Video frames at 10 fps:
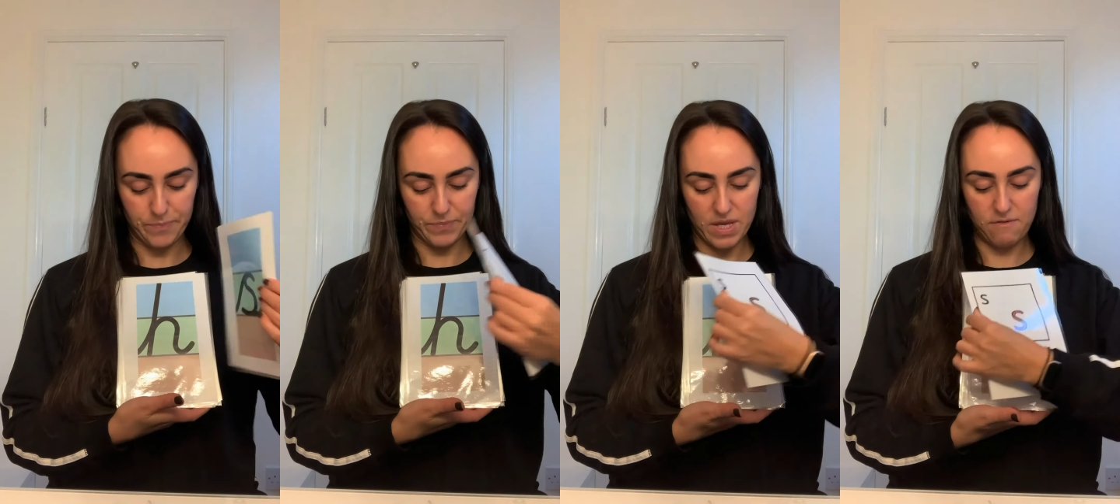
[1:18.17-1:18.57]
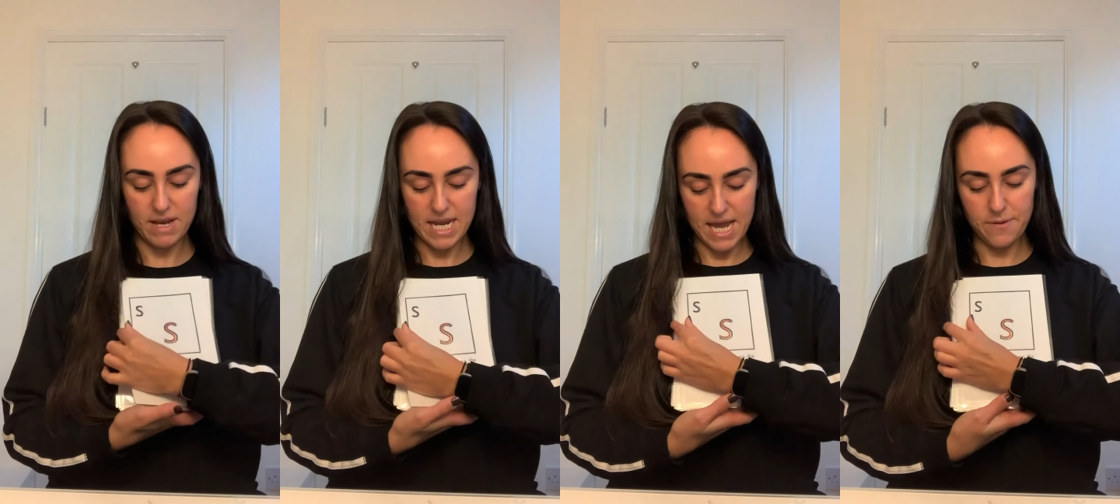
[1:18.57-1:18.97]
You
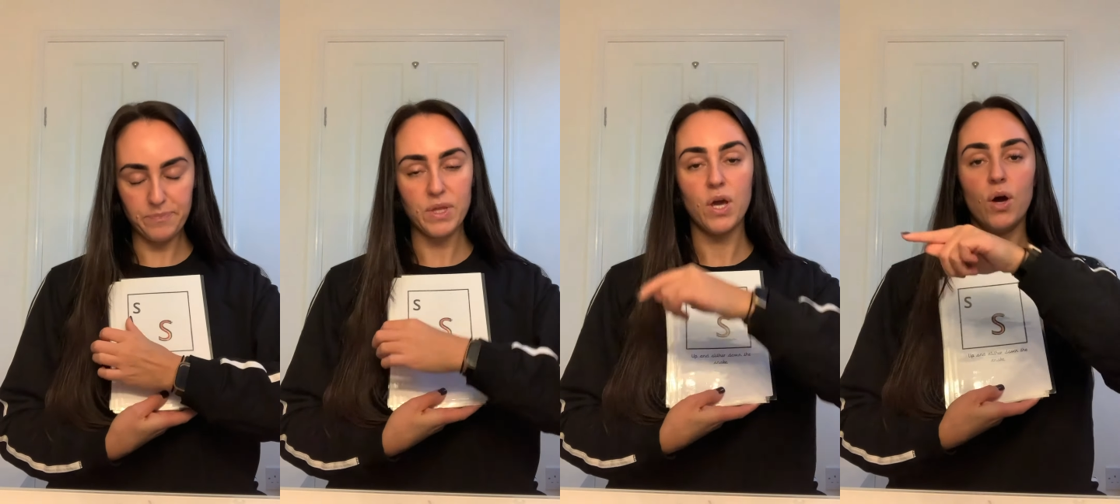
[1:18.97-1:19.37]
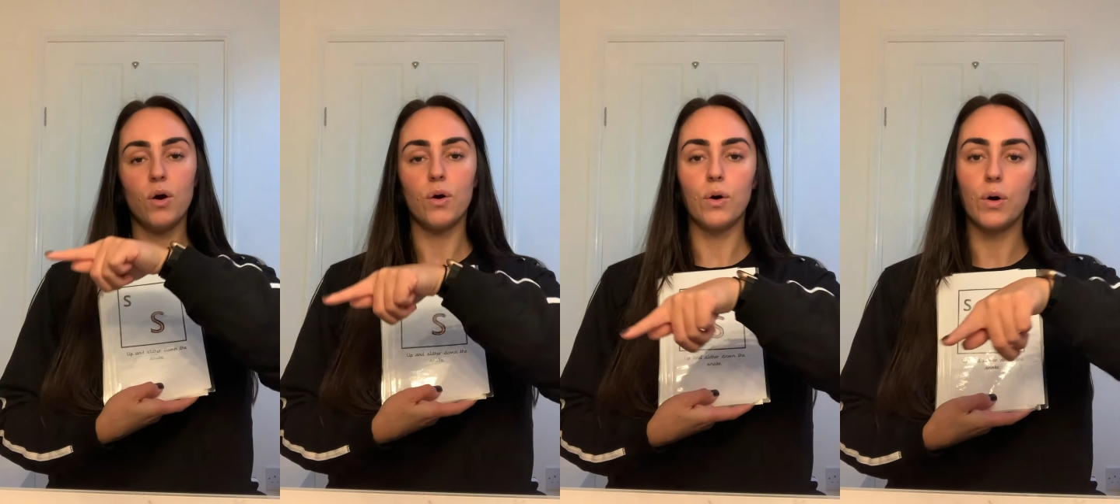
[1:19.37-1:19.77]
ready?
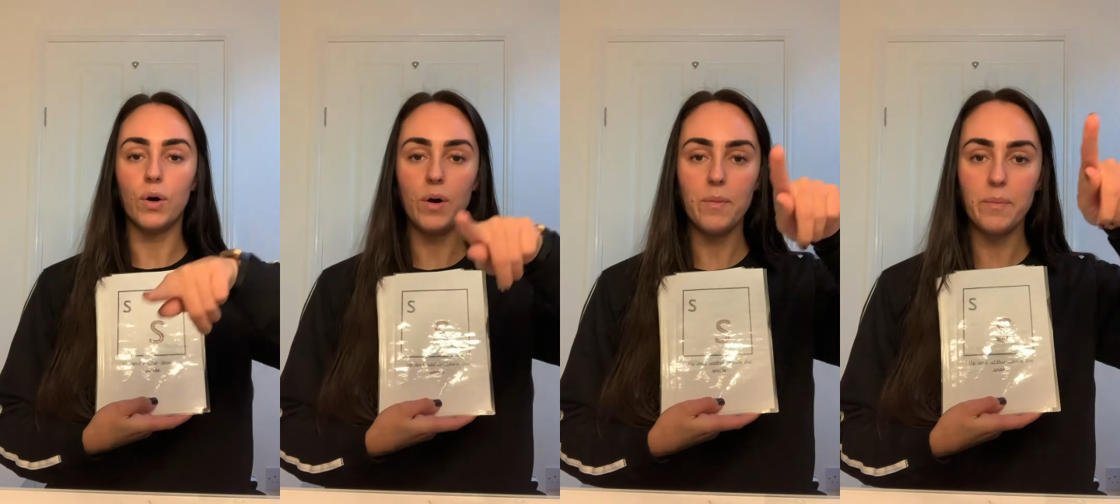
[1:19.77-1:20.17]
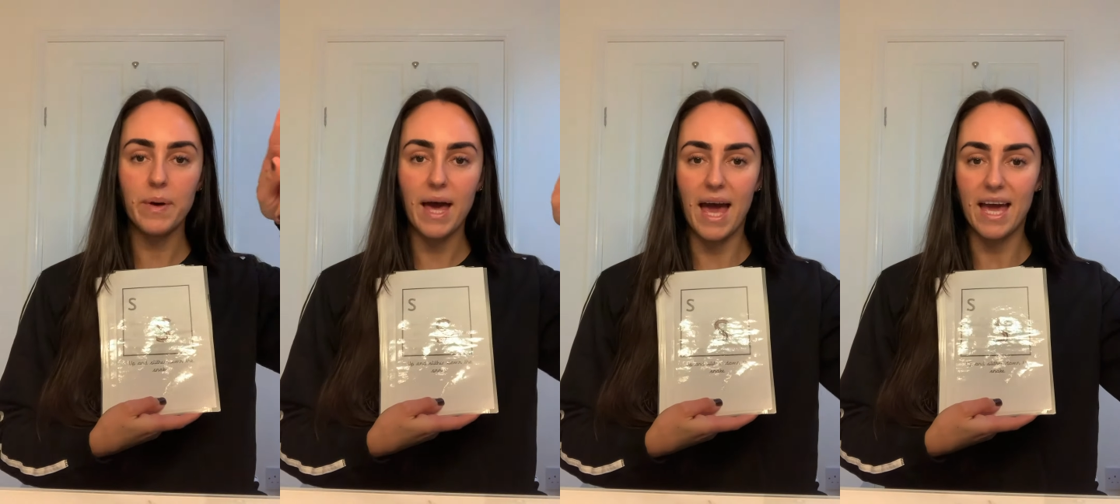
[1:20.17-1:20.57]
Up
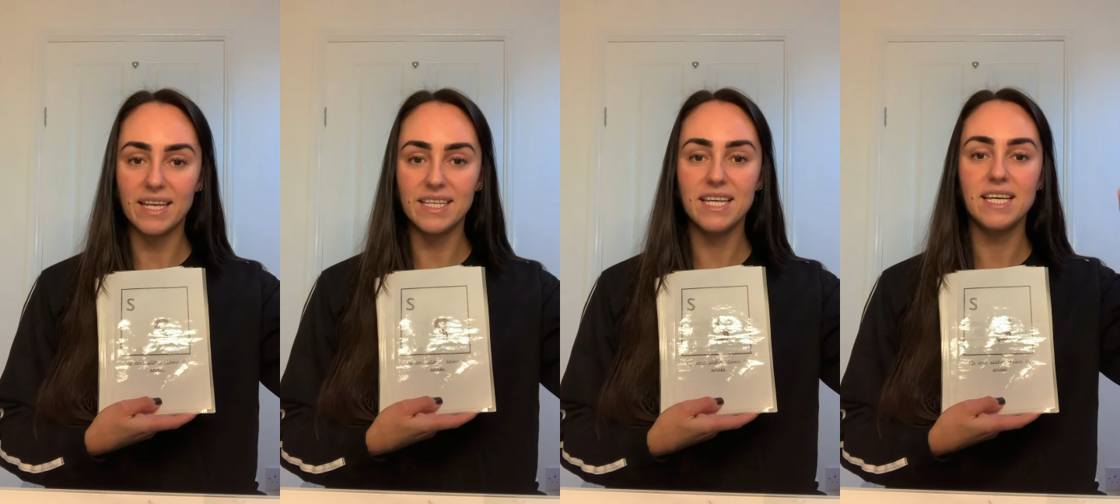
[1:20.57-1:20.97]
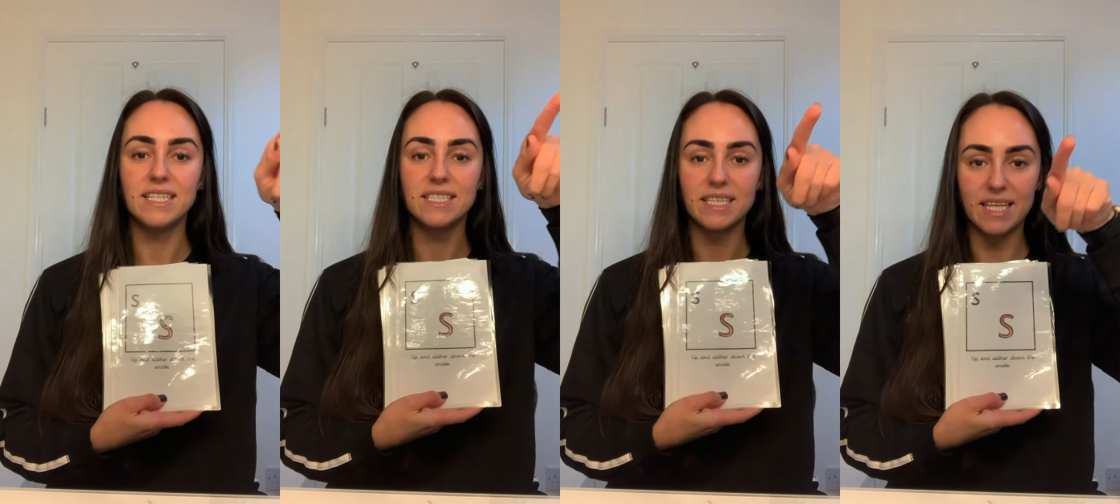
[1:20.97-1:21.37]
and
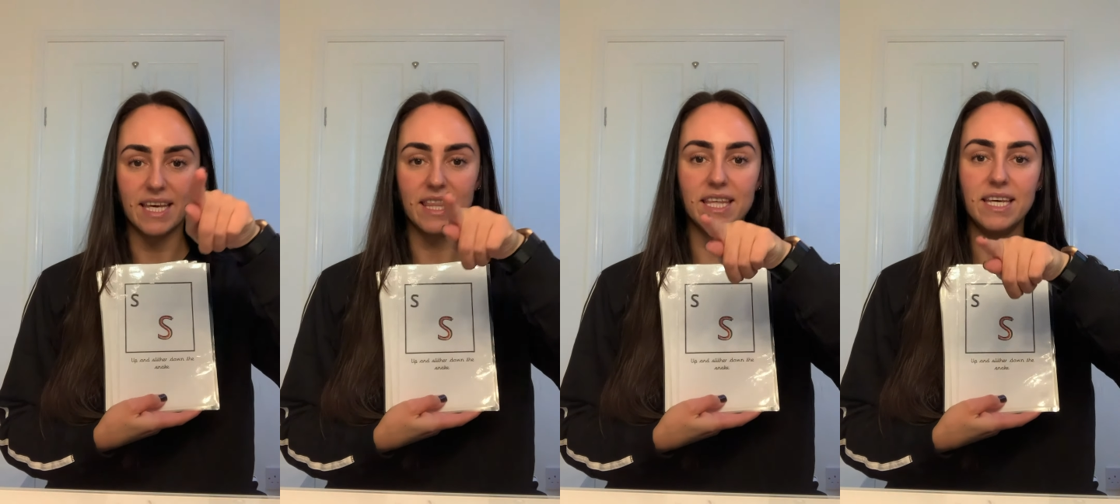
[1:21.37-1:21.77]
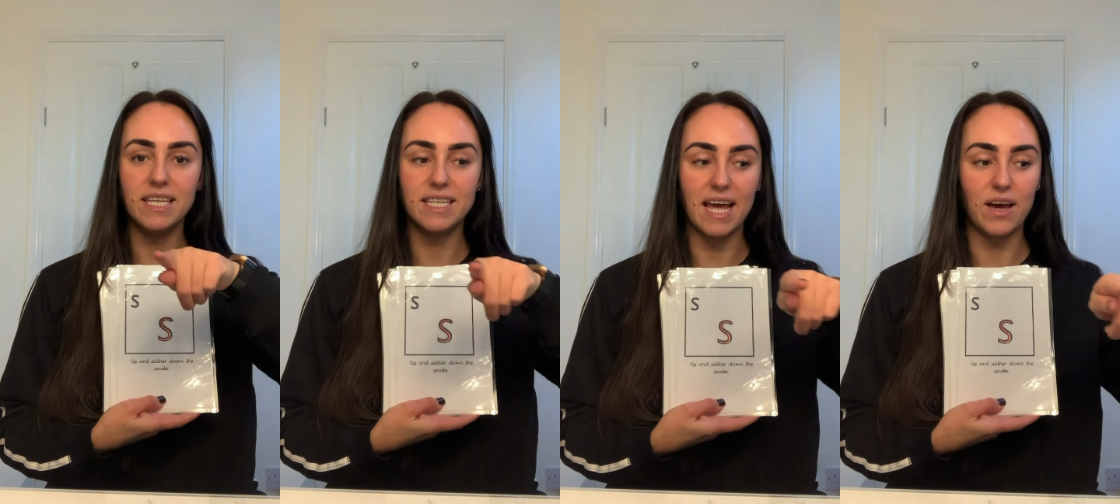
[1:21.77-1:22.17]
slither
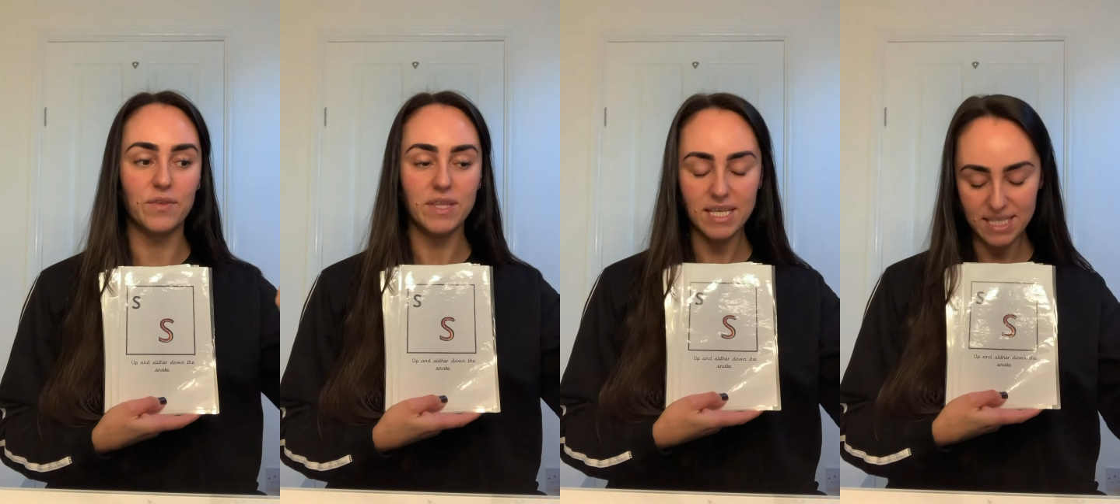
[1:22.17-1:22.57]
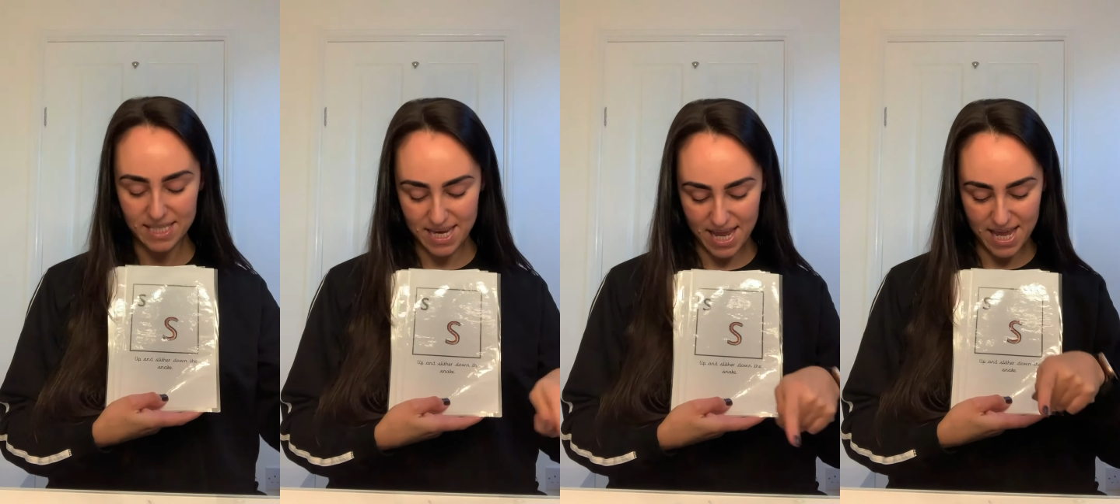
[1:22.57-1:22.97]
down the
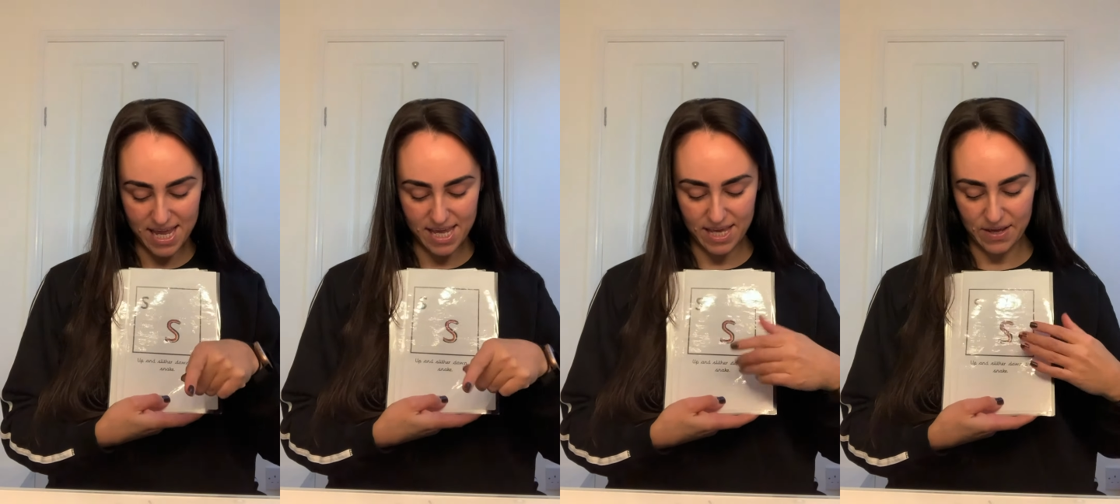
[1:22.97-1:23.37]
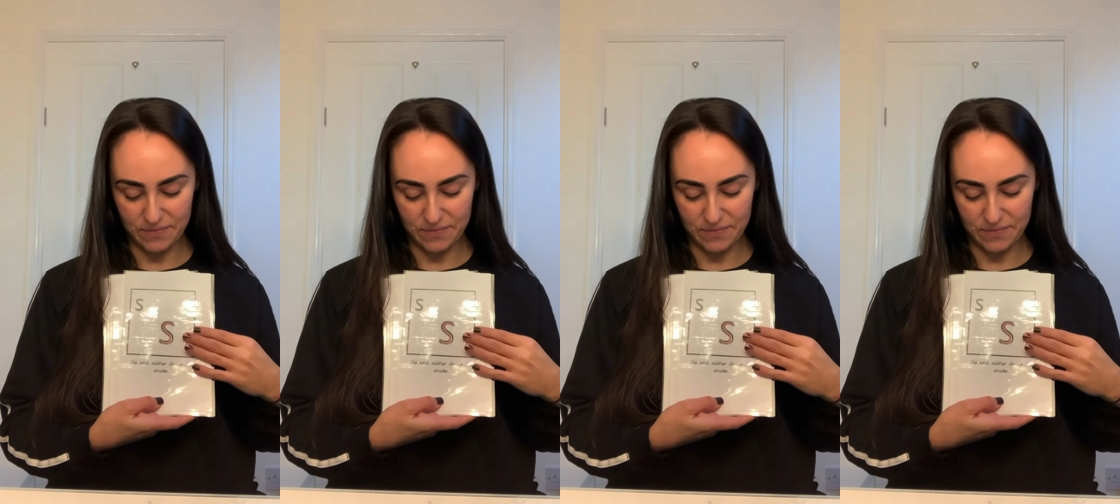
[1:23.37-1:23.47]
snake.